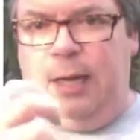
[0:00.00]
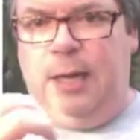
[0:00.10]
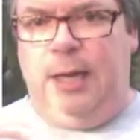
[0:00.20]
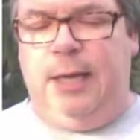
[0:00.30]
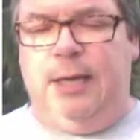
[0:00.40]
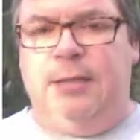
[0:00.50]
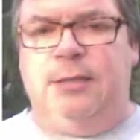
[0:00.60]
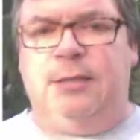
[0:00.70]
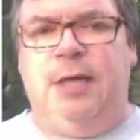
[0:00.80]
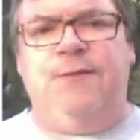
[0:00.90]

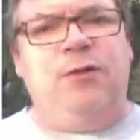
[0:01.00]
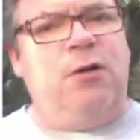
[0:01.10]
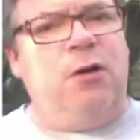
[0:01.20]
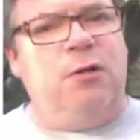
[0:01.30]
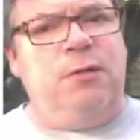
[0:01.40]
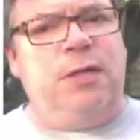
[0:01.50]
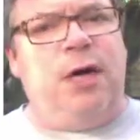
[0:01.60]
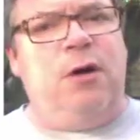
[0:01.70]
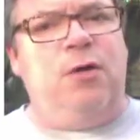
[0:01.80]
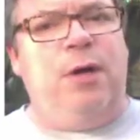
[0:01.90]
is if it turns
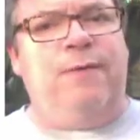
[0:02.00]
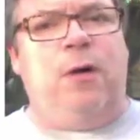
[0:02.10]
out you have a